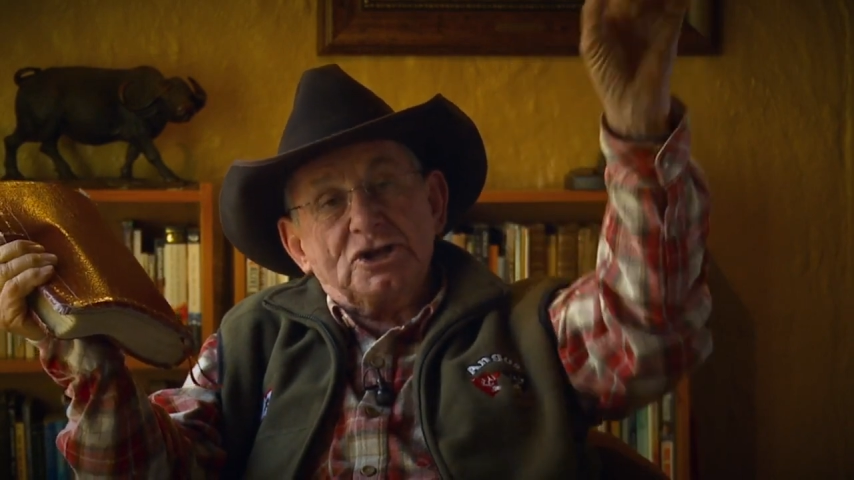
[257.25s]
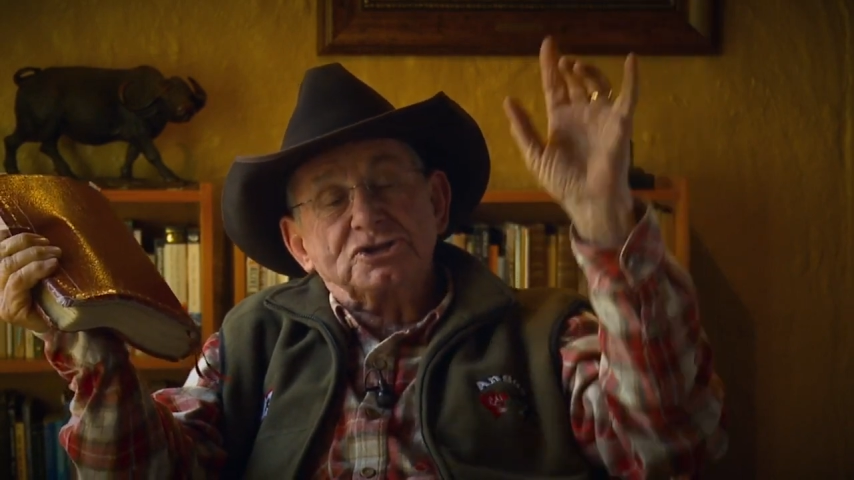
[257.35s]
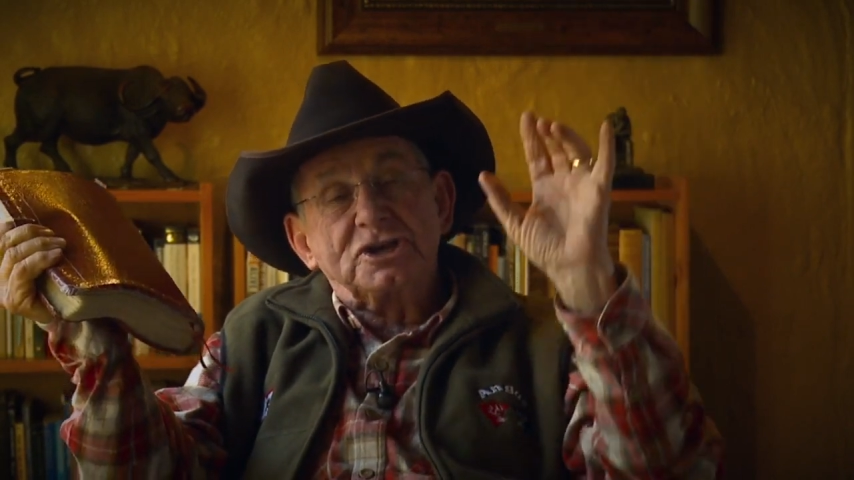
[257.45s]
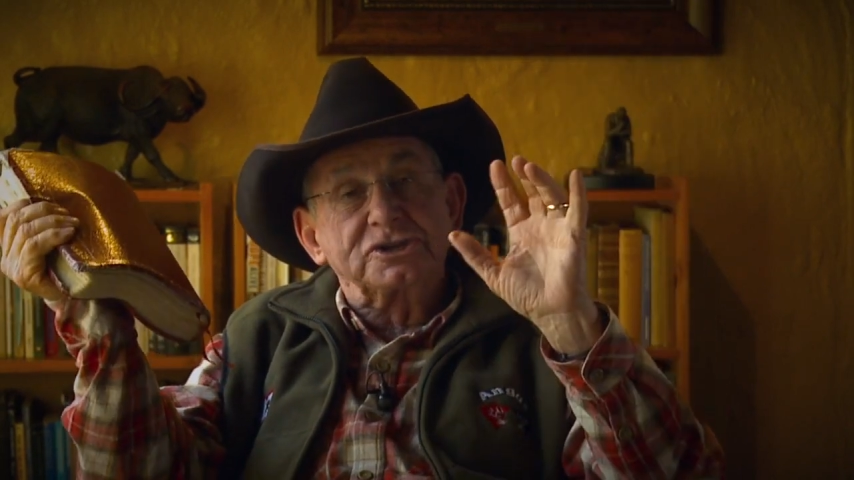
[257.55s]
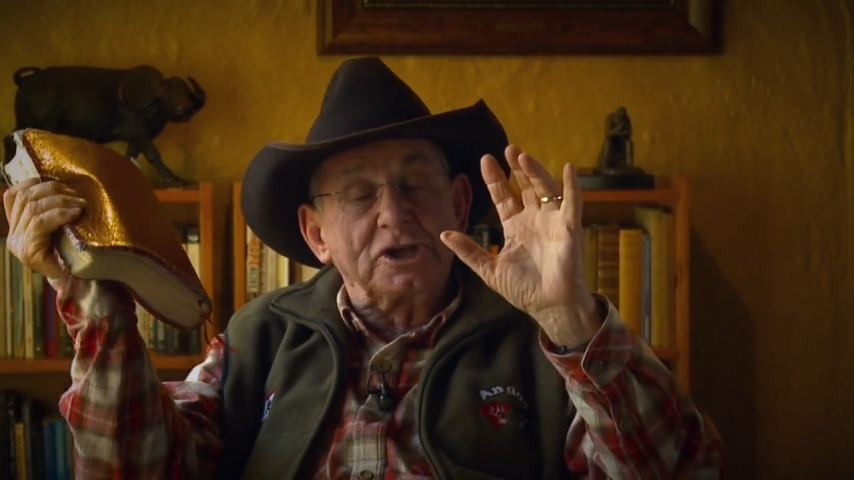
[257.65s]

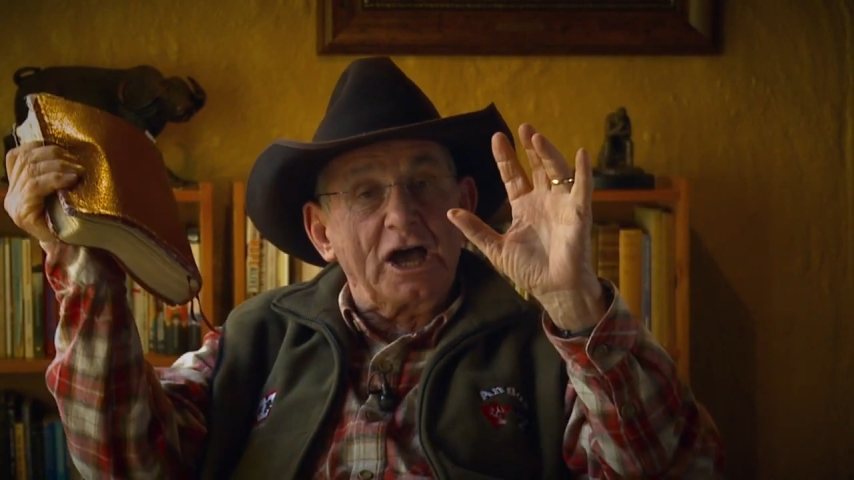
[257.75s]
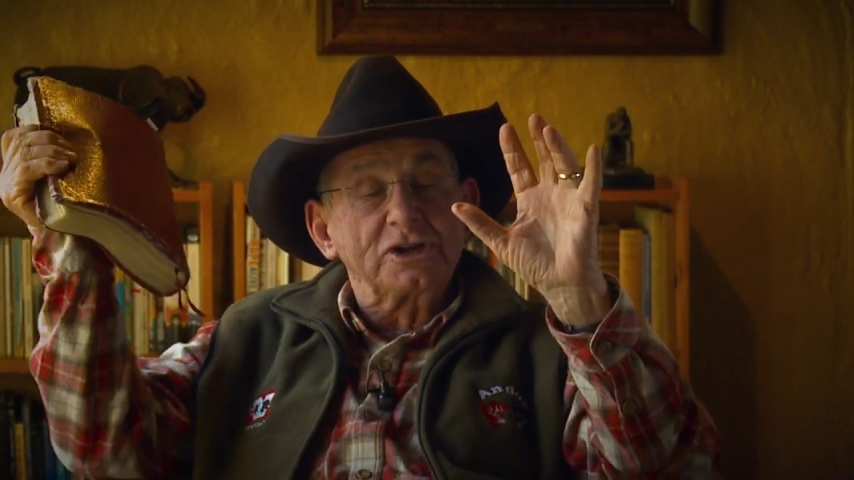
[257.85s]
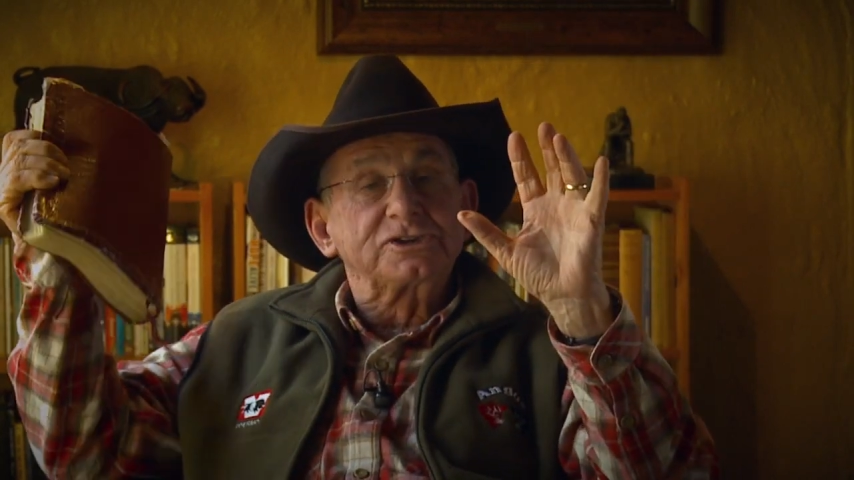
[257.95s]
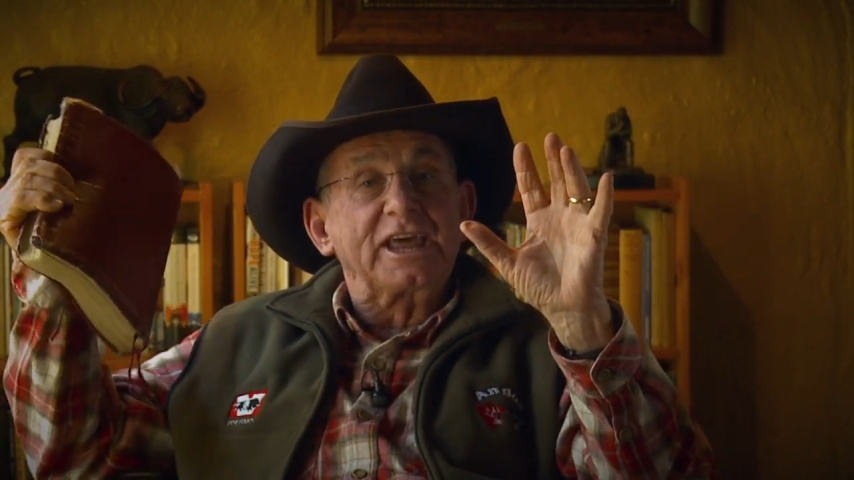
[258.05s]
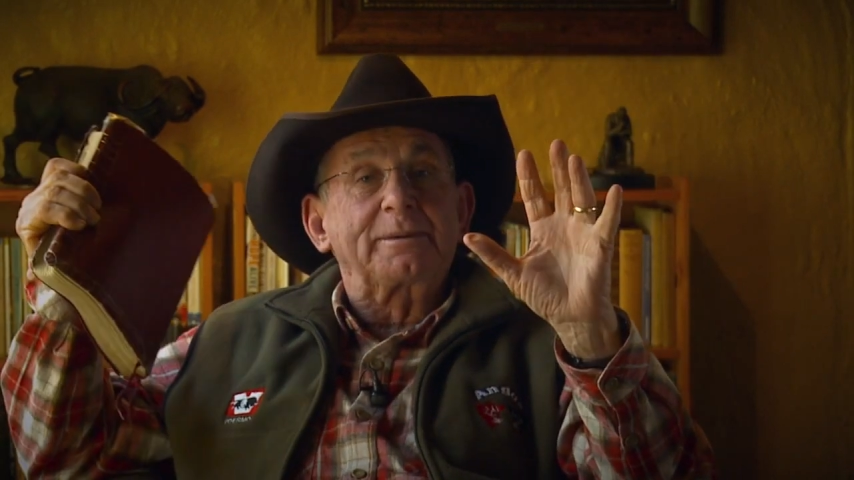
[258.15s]
So
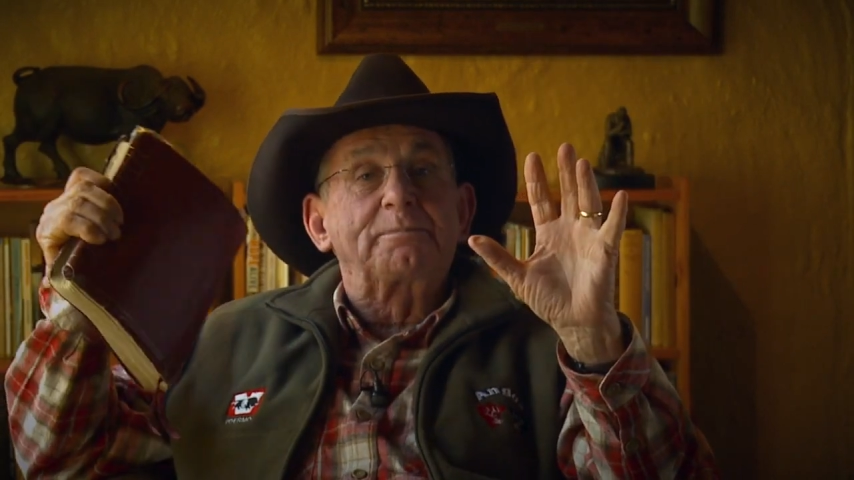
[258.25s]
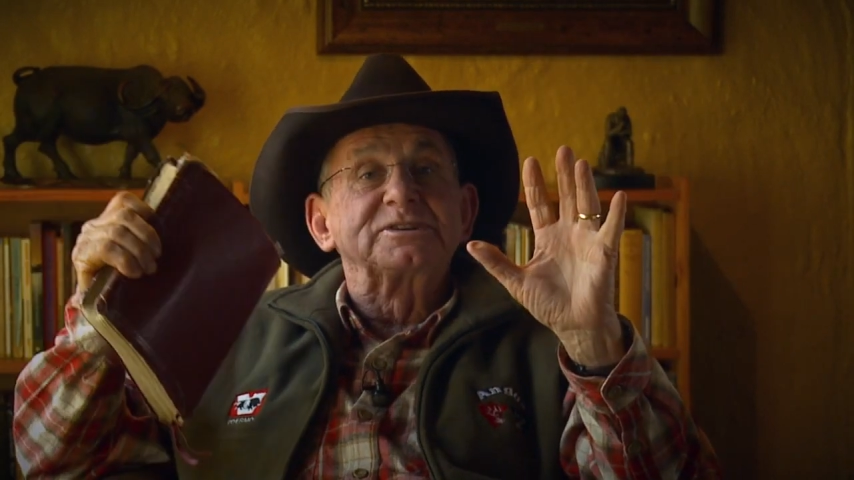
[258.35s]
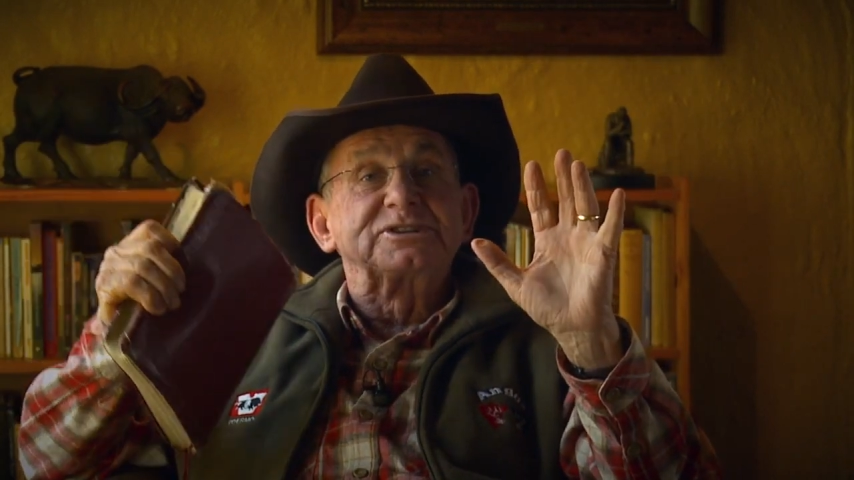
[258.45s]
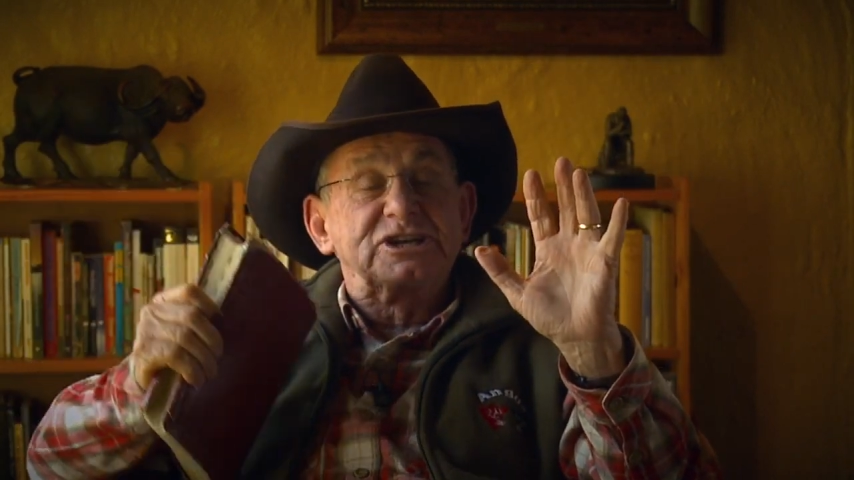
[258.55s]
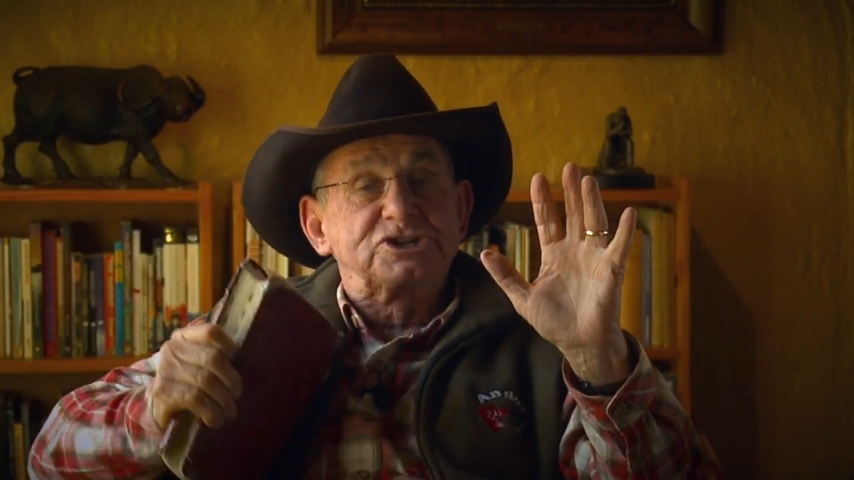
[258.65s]
don't take
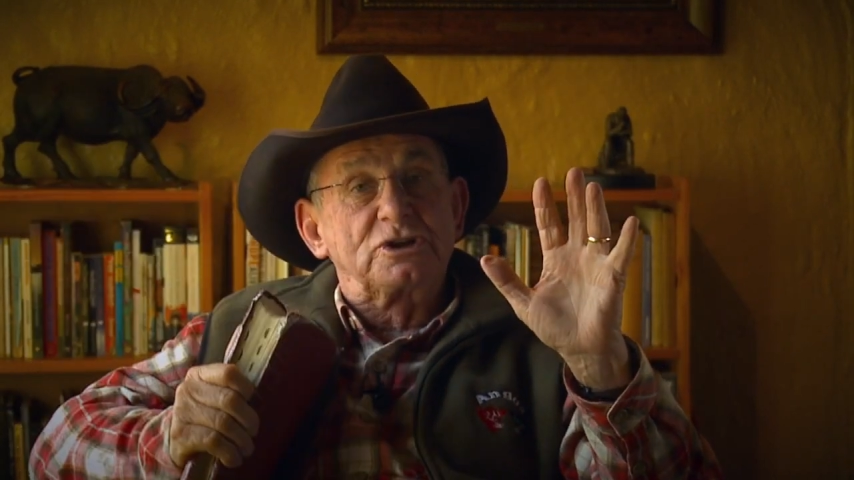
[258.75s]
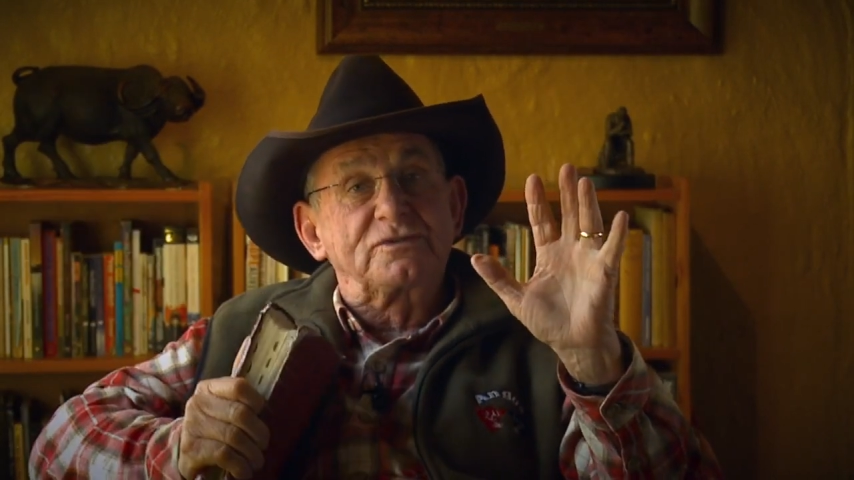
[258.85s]
possession